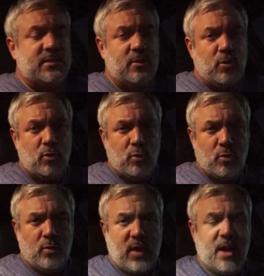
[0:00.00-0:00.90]
I
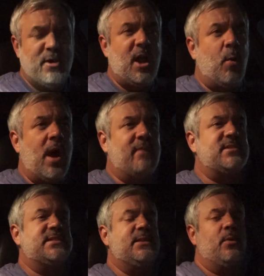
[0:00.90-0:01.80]
don't know, we'll have
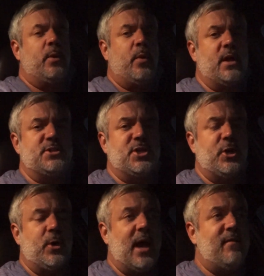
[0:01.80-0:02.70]
to see what we want to
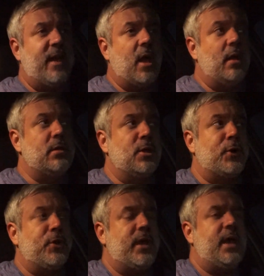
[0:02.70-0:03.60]
do. I have like,
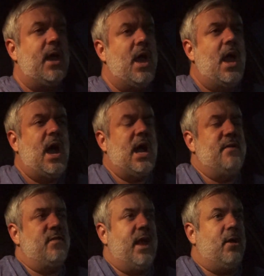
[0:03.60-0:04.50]
literally, I
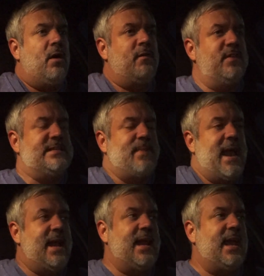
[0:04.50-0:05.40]
have like all these
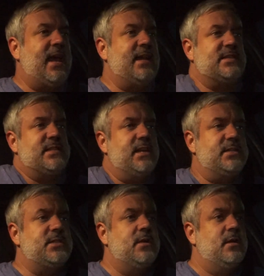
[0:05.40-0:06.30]
paintings
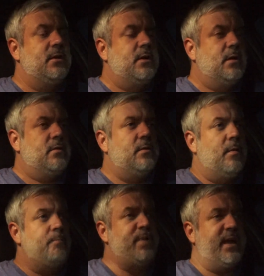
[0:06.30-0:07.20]

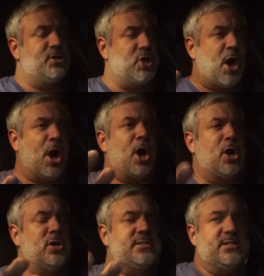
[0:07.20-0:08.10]
and big
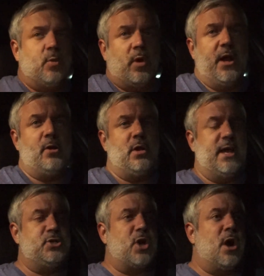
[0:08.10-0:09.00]
jars, these oriental
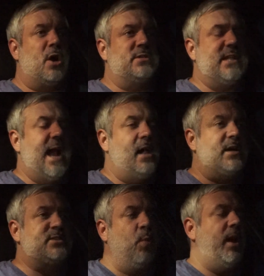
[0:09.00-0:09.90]
like jars that
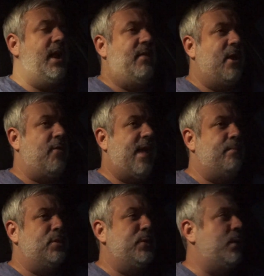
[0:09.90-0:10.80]
Alex wanted that are
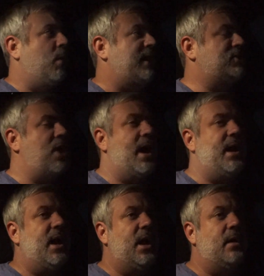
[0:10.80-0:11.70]
that blue and white
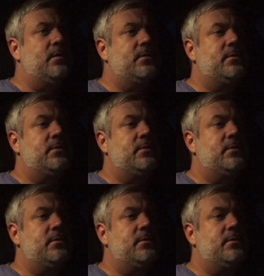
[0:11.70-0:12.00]
china.